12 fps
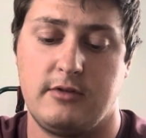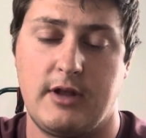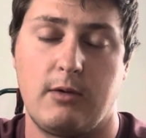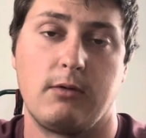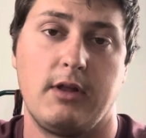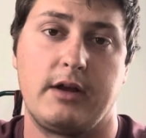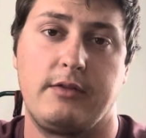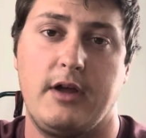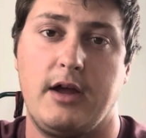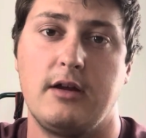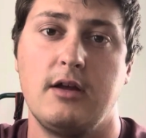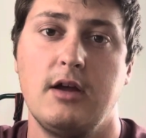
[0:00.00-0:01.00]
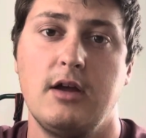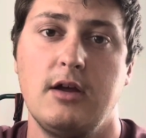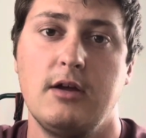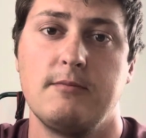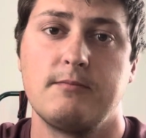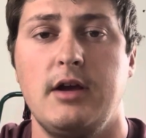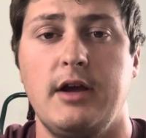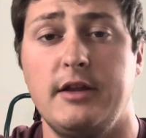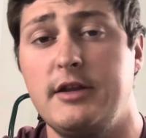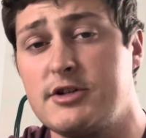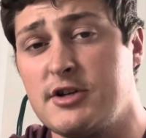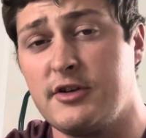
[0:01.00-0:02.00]
that were like that.
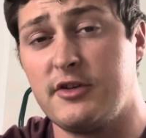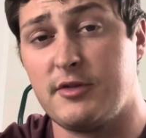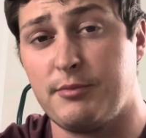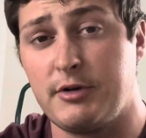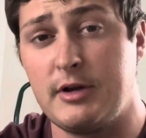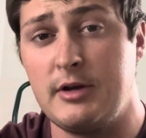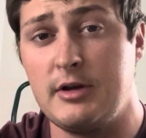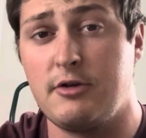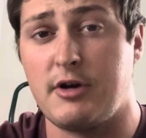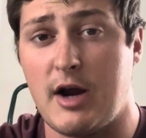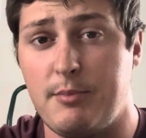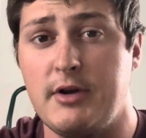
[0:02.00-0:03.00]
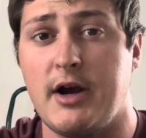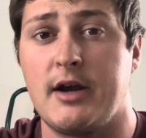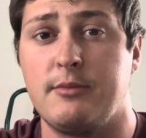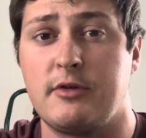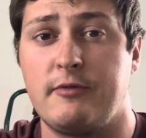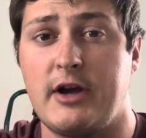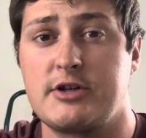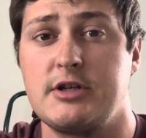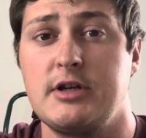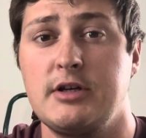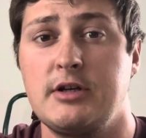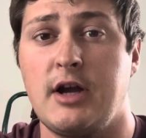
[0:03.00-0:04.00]
In addition to some pretty crappy items, I've
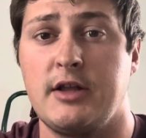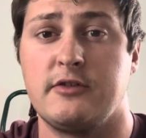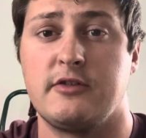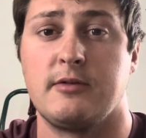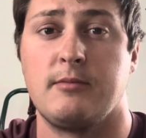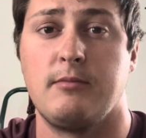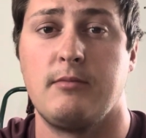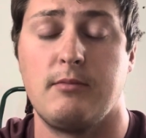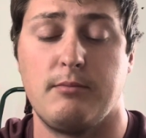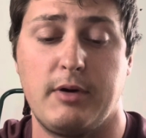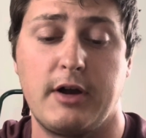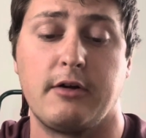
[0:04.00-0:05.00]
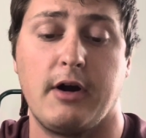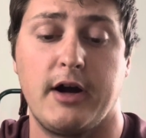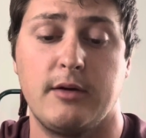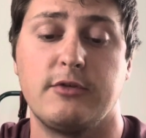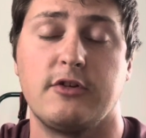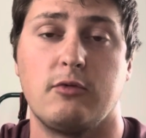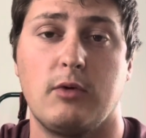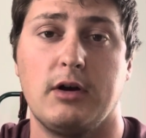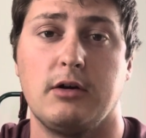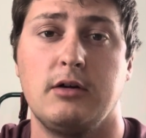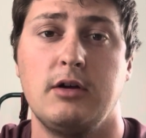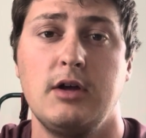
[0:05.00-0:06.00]
actually gotten some better items as
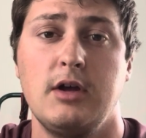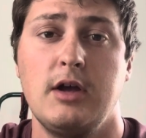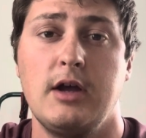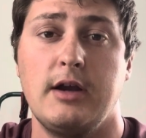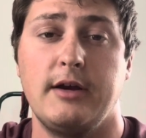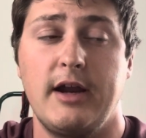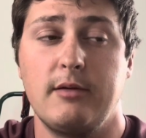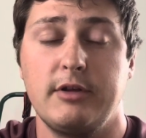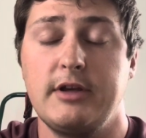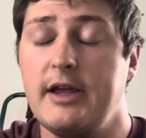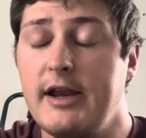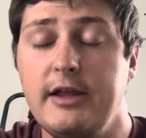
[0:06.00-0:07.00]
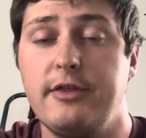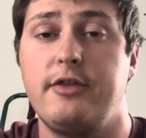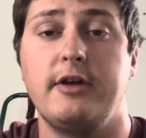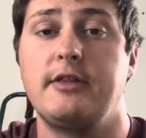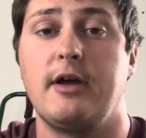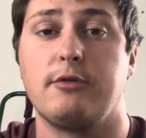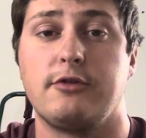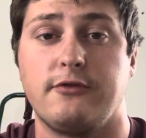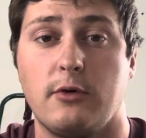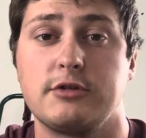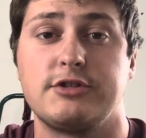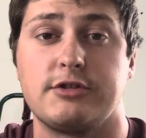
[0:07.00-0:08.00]
well. Namely, anything that was
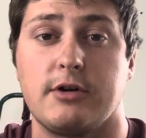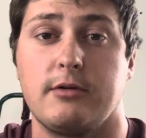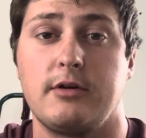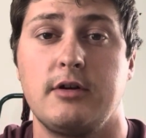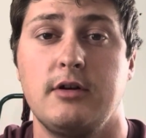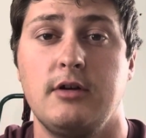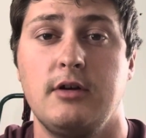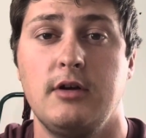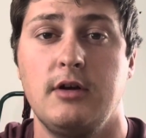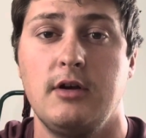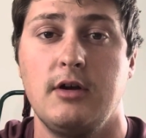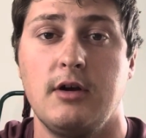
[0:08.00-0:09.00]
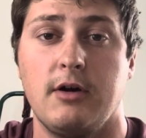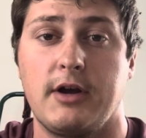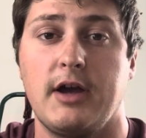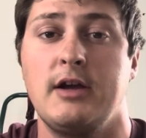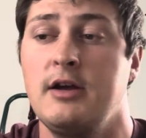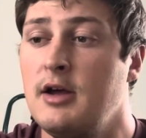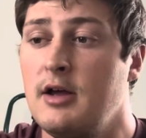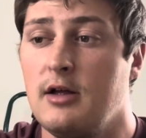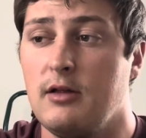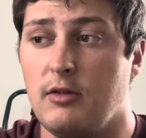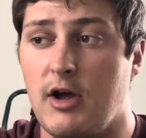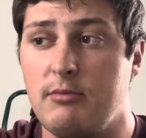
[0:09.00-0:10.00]
4-stroke. Okay,
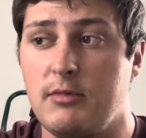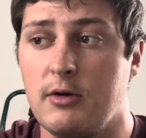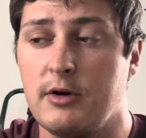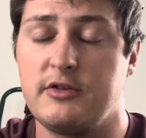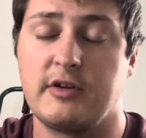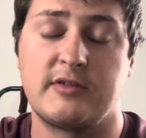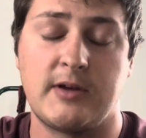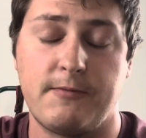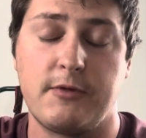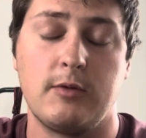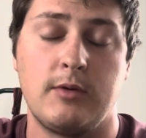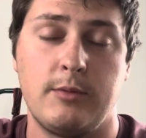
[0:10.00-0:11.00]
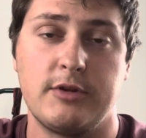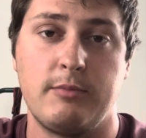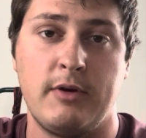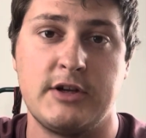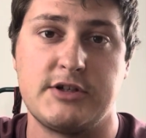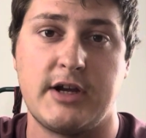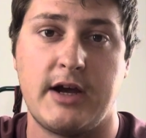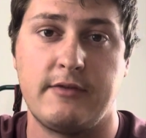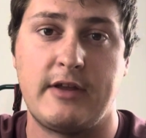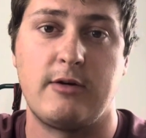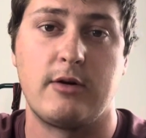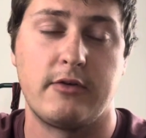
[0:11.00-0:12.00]
lawnmowers, except for the one with the bent
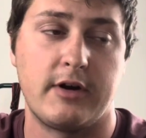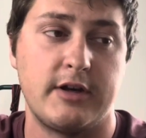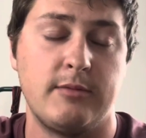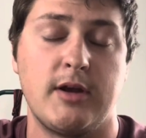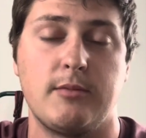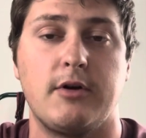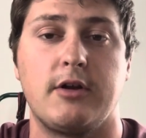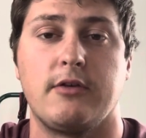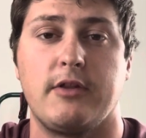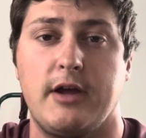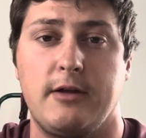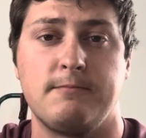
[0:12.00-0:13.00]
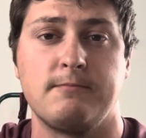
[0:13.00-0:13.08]
shaft, however, I did make money on that.